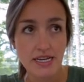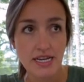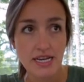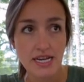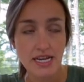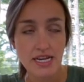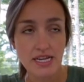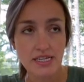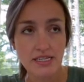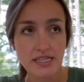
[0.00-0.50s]

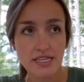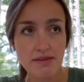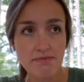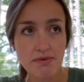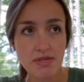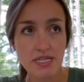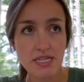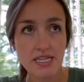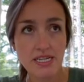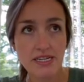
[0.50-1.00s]
and the
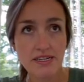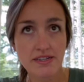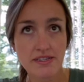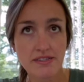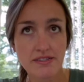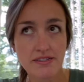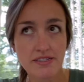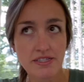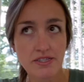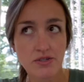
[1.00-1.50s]
ability
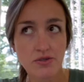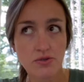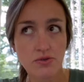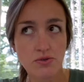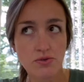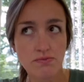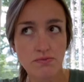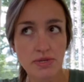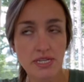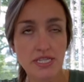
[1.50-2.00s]

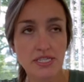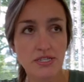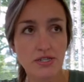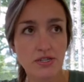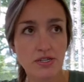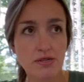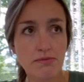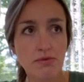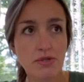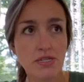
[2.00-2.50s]
to be
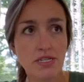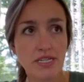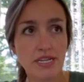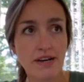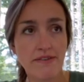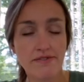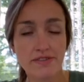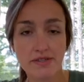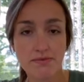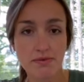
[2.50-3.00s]
durable
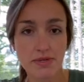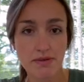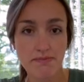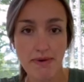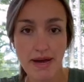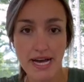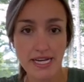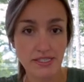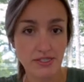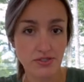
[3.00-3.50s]
enough to be
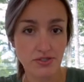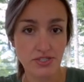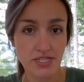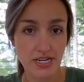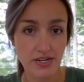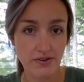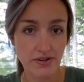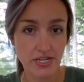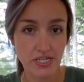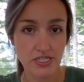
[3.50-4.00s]
passed through
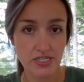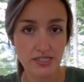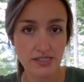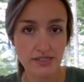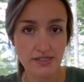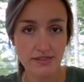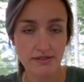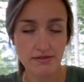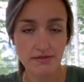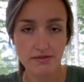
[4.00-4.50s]

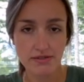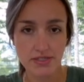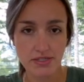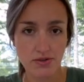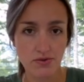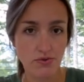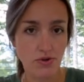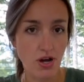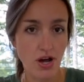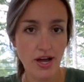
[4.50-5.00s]
generations.
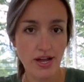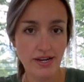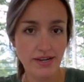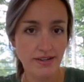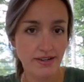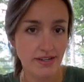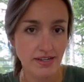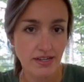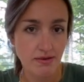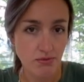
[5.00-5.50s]
So not
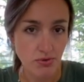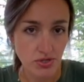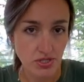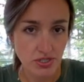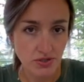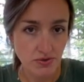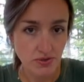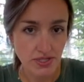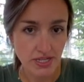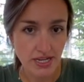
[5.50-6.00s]
put
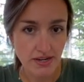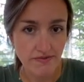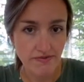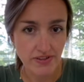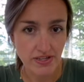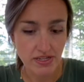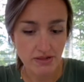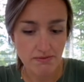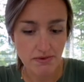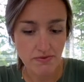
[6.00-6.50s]
into a
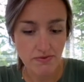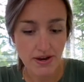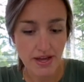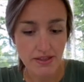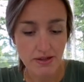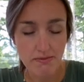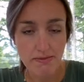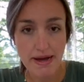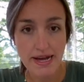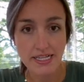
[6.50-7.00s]
landfill, but
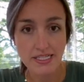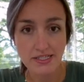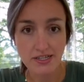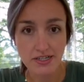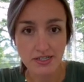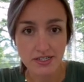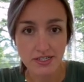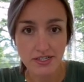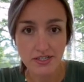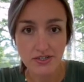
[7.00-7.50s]
rather passed
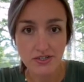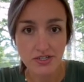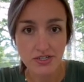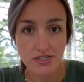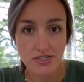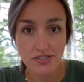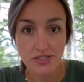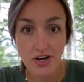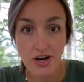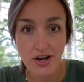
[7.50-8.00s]
on to
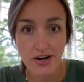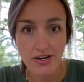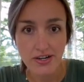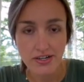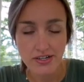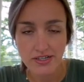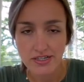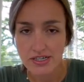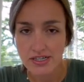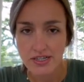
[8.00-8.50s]
your
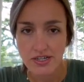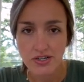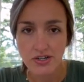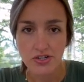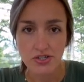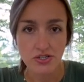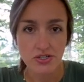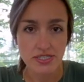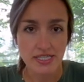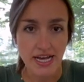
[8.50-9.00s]
daughter or
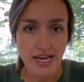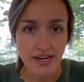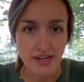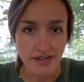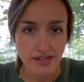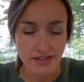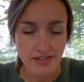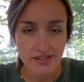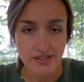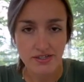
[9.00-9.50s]
your son
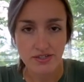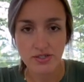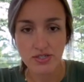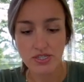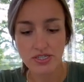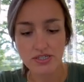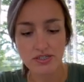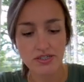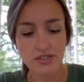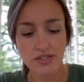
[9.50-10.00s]

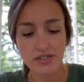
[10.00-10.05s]
or